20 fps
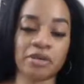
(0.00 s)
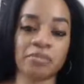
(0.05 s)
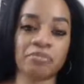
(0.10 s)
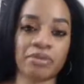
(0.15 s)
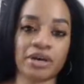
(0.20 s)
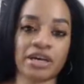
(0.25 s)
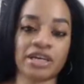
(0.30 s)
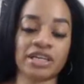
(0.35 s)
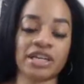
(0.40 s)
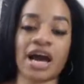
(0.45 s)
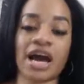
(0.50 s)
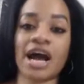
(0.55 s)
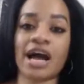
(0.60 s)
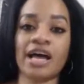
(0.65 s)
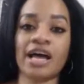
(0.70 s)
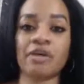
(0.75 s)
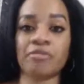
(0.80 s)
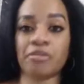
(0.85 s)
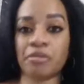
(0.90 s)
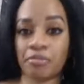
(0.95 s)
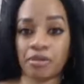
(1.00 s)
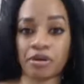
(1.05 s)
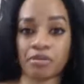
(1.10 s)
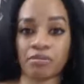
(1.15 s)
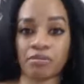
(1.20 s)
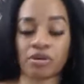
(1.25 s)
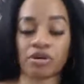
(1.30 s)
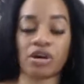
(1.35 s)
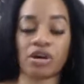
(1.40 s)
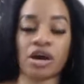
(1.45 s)
but I am a
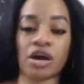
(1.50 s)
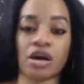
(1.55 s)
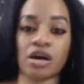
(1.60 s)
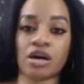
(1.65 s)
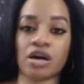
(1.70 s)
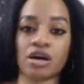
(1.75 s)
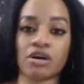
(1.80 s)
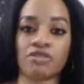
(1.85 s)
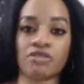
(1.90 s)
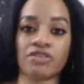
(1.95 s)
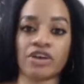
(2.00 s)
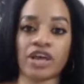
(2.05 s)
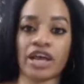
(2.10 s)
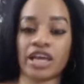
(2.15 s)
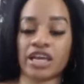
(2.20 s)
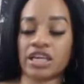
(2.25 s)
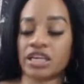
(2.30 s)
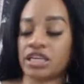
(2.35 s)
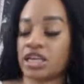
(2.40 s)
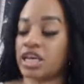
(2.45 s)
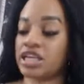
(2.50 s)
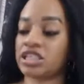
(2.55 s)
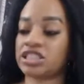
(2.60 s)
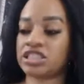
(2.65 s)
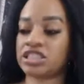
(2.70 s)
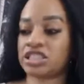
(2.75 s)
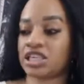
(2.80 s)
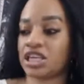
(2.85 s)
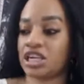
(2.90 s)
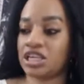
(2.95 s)
member of an
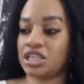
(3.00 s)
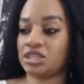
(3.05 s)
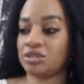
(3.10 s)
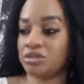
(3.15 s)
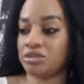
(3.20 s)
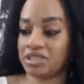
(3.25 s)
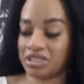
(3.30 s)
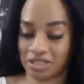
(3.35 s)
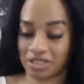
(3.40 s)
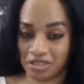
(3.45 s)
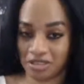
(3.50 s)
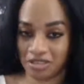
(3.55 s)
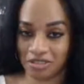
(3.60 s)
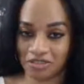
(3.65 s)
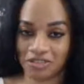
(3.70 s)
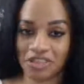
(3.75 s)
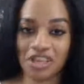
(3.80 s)
exclusive